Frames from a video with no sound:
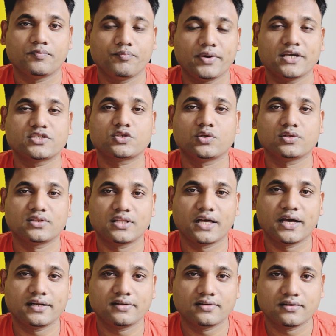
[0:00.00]
based on
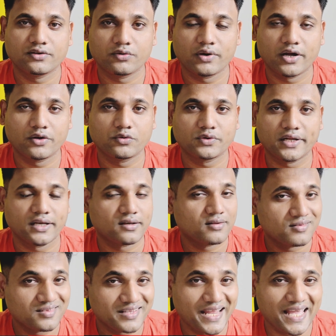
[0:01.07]
that you have to take
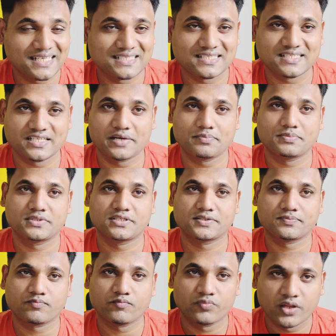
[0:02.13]
next steps.